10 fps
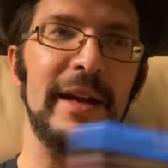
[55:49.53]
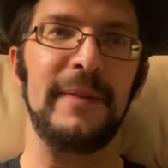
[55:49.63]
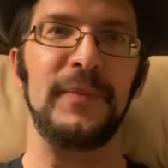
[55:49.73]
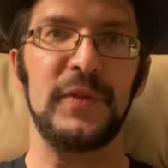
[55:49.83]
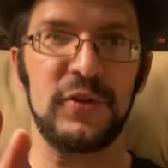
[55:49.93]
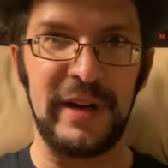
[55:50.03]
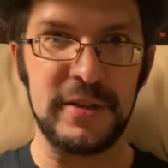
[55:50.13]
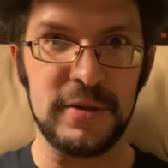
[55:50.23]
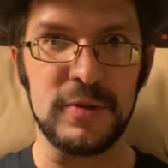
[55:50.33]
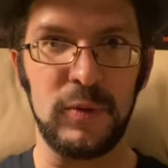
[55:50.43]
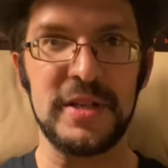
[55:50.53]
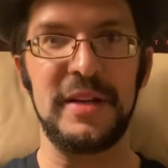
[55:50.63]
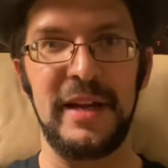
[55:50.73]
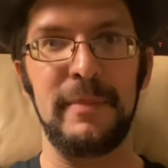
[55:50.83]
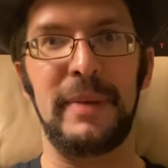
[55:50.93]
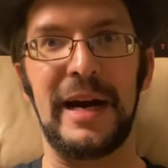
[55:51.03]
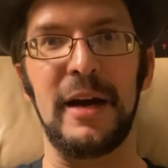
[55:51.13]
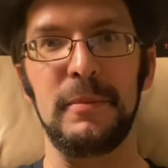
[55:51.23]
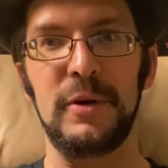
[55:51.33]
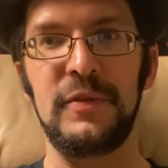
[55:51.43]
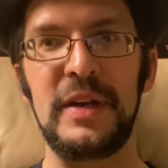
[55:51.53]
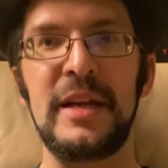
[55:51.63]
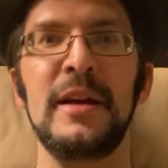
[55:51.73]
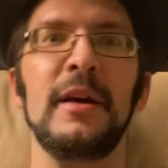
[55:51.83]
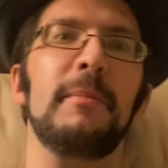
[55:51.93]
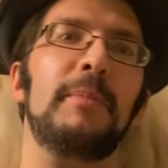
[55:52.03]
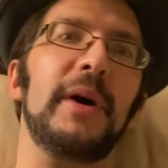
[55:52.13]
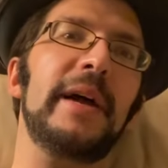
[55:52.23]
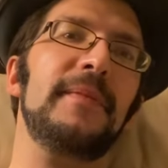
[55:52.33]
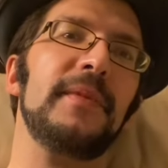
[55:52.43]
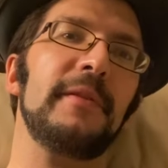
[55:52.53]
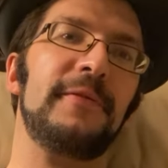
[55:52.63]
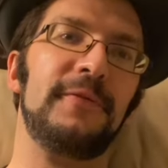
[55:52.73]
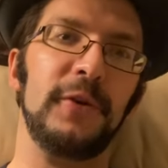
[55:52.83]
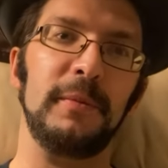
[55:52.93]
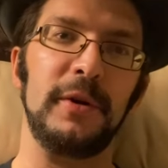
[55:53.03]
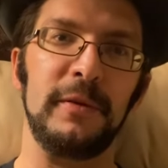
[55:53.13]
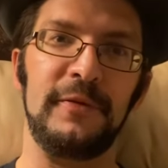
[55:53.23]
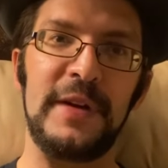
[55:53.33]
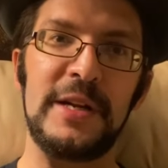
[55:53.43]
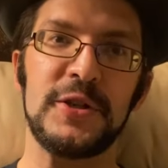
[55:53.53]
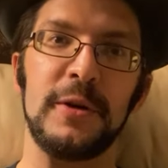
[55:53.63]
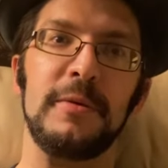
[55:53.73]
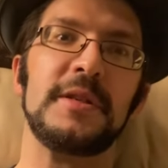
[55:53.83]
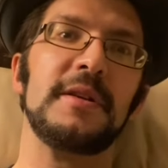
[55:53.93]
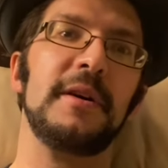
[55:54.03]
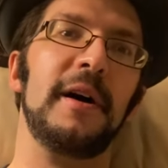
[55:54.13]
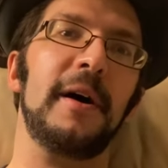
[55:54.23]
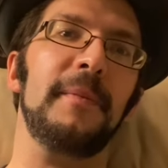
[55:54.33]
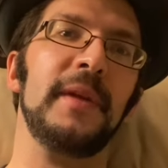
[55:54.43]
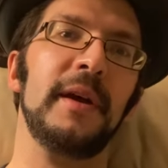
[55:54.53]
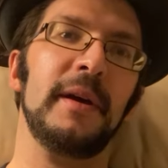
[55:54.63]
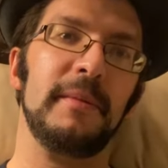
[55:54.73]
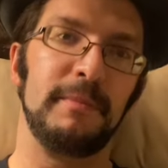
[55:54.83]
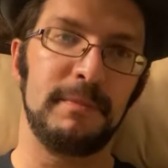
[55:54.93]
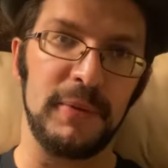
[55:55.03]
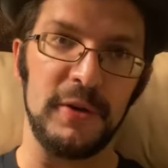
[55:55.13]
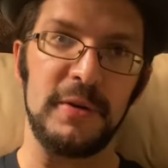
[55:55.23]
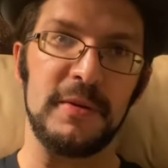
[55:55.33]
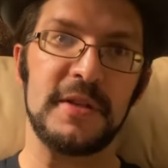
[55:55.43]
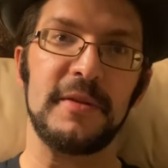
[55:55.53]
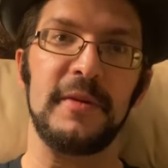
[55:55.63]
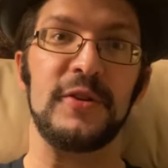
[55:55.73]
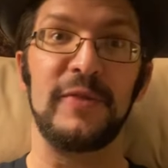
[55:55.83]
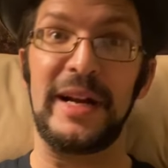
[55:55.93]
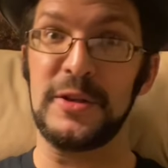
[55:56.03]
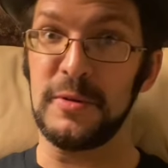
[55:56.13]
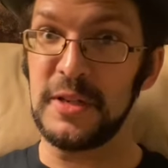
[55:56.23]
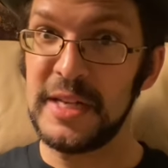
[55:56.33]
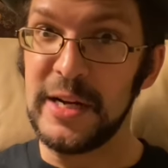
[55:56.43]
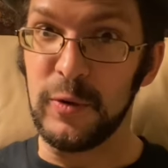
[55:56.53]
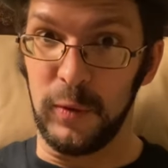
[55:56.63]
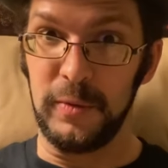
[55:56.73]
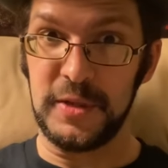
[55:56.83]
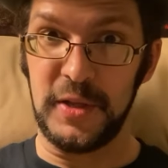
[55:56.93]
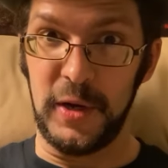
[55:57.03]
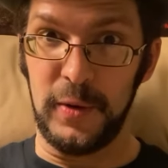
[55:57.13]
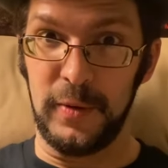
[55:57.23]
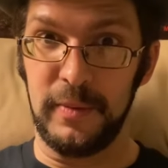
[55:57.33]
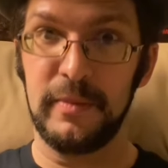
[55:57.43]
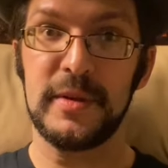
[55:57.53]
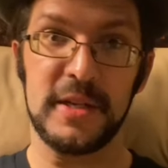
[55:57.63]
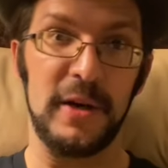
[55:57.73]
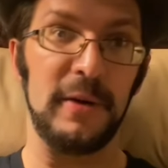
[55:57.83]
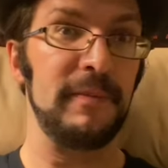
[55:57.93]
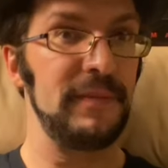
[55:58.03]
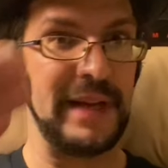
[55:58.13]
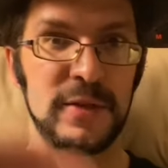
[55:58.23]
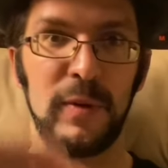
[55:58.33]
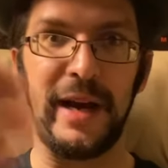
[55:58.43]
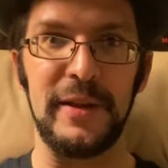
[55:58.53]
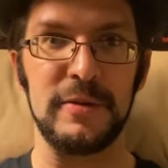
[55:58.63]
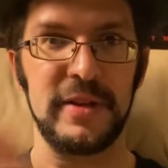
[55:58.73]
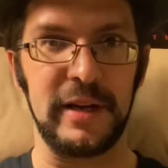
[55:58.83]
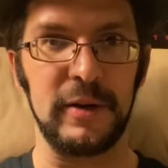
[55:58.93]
And transfers was an Empire movie, but Full Moon Features produced the transfer sequels, though. So that's why there's like a